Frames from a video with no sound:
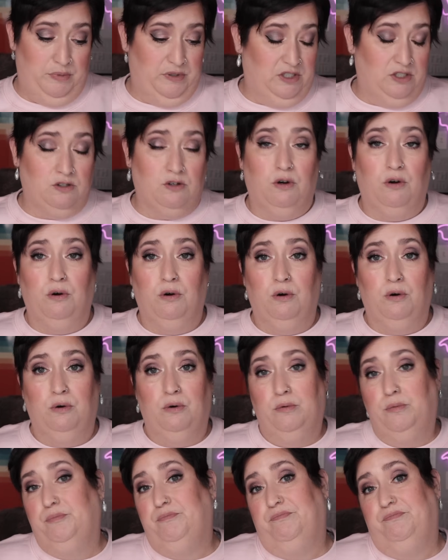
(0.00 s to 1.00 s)

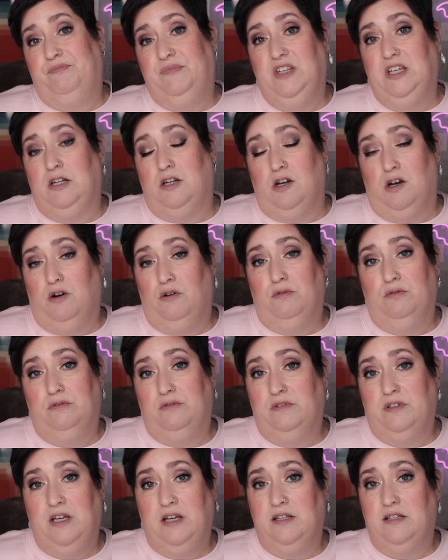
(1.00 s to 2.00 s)
So, you know,
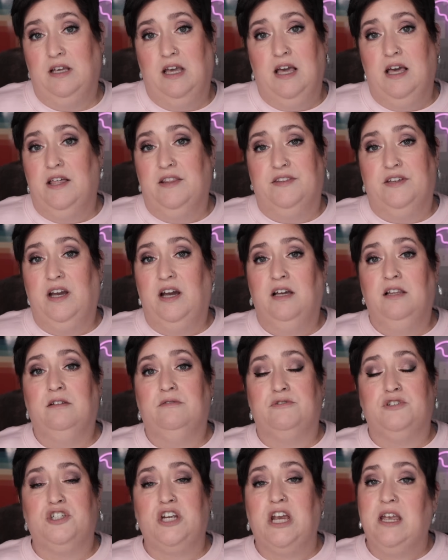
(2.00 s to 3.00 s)
that the aisle
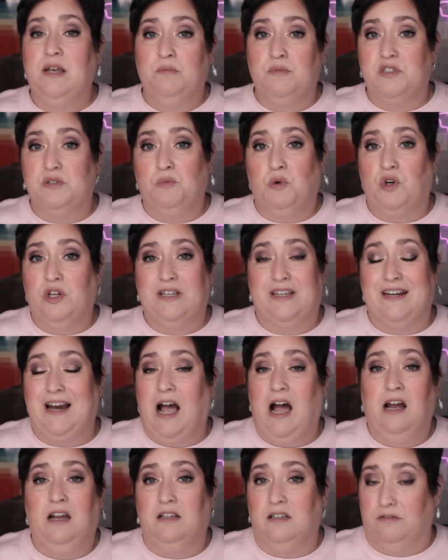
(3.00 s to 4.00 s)
of shame is more like an
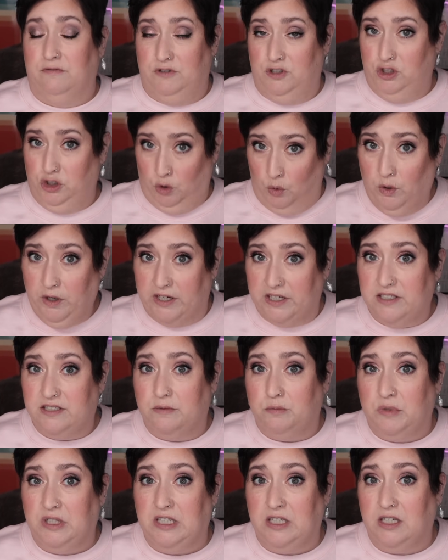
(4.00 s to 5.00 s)
aisle of joy to
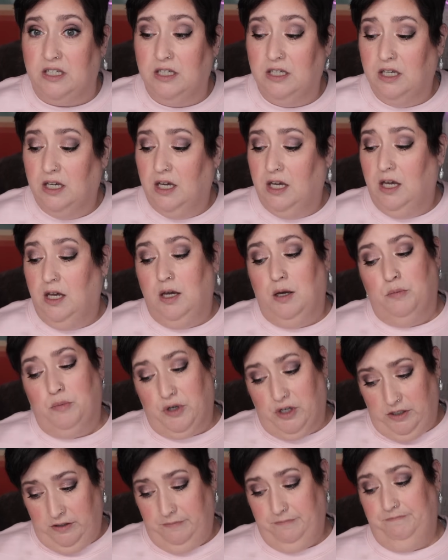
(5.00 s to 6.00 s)
me.
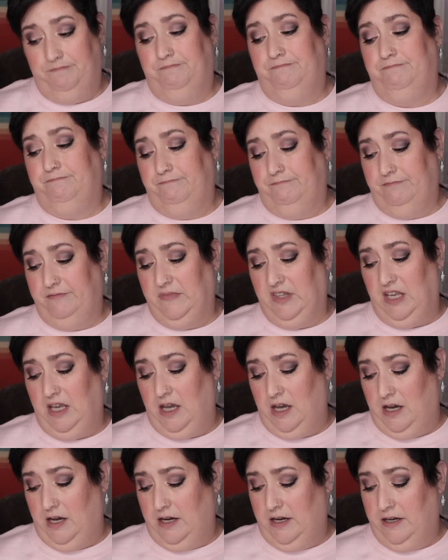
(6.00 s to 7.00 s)
But
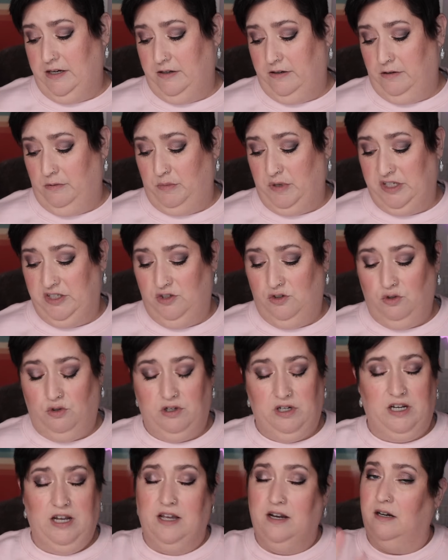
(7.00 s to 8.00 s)
yeah, I don't know. My store
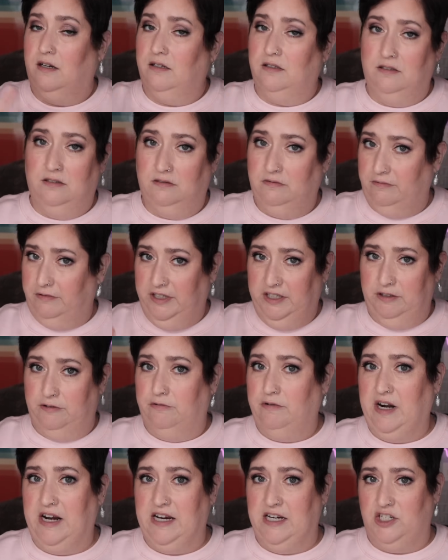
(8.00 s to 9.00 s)
kind of
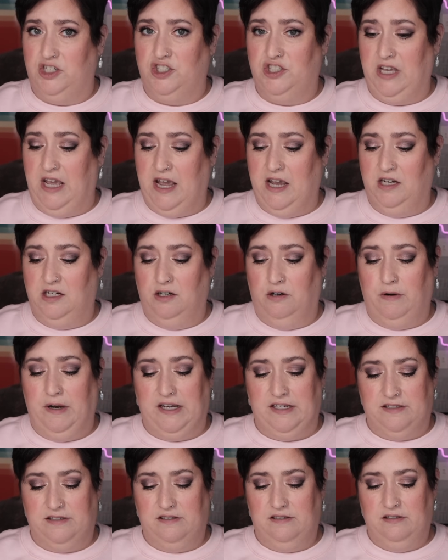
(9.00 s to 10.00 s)
rearranged the
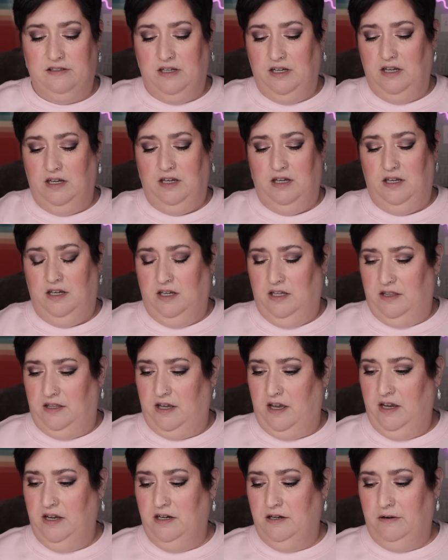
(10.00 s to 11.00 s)
AOS. The
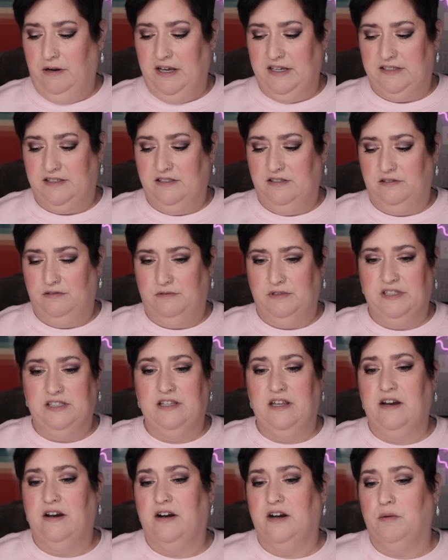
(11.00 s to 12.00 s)
AOS isn't really
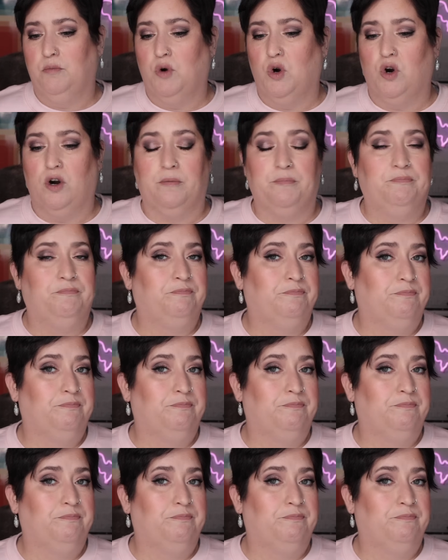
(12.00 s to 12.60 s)
there anymore.